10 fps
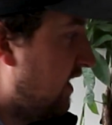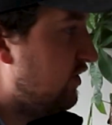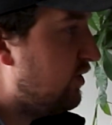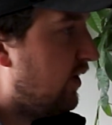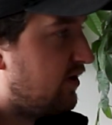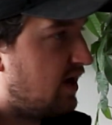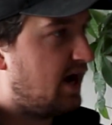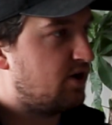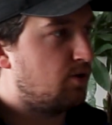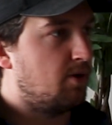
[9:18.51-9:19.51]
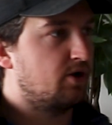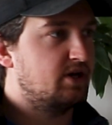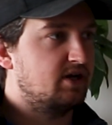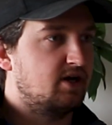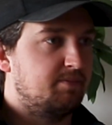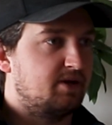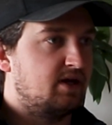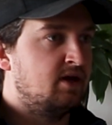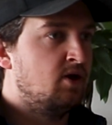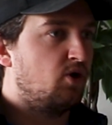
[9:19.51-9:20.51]
If you go out and hire a marketing
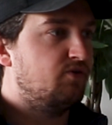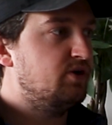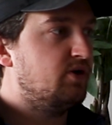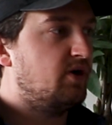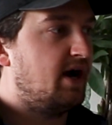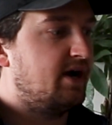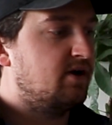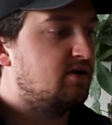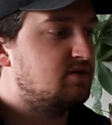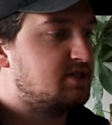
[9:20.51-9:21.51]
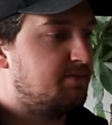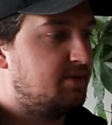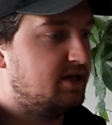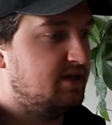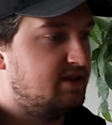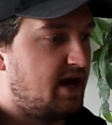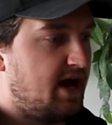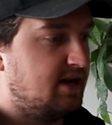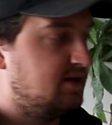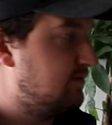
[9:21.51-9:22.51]
company, or if you go hire somebody
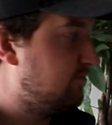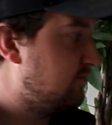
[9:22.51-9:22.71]
that